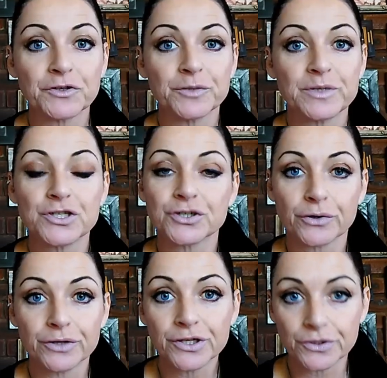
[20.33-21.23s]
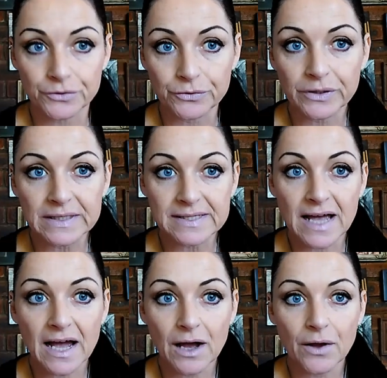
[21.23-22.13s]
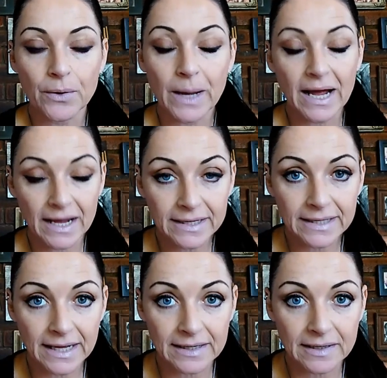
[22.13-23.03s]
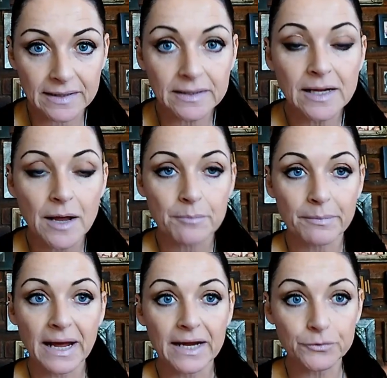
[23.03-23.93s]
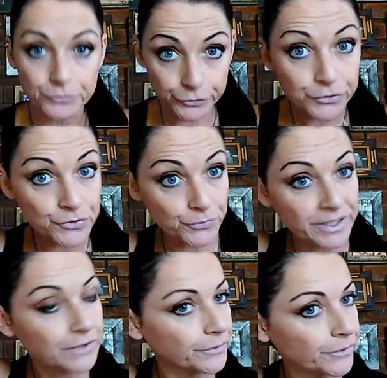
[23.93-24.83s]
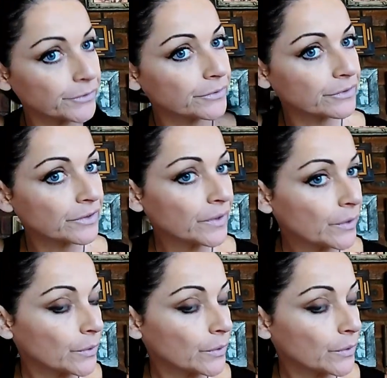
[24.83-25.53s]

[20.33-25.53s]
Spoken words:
I'm going to be showing you is how I color my root regrowth,